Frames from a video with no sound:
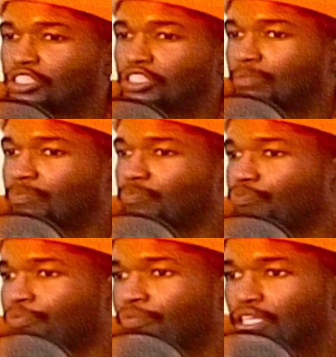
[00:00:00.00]
some
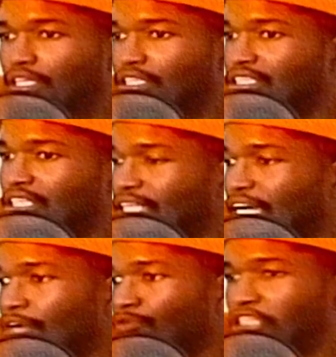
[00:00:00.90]
not
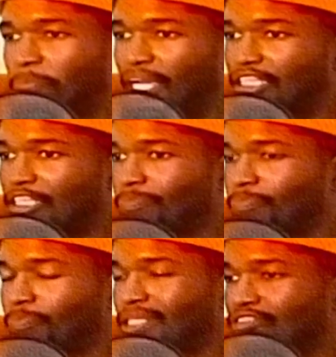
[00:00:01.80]
respected
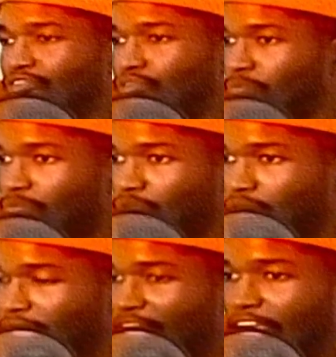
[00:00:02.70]
piece of
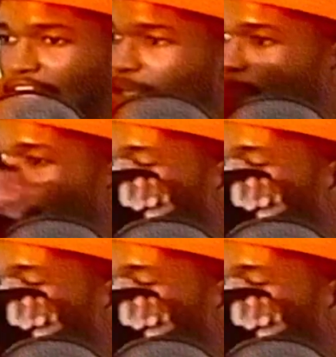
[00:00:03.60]
land that people